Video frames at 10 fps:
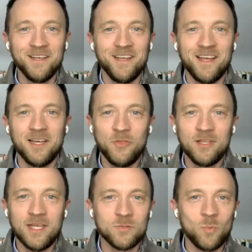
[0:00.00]
And I think
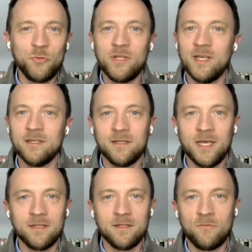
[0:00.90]
that's one thing
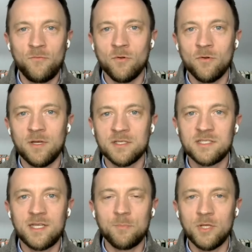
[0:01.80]
that if you're a
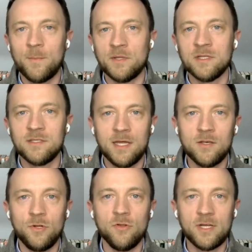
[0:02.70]
skeptic about
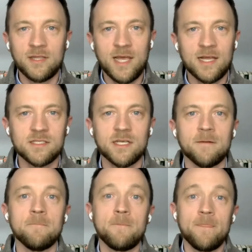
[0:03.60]
Nintendo, you look at that and
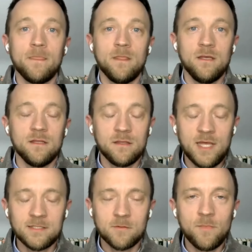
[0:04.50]
say,
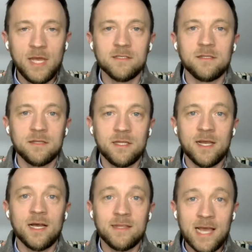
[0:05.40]
that's amazing that they
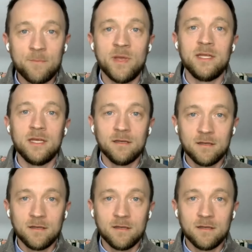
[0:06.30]
got that many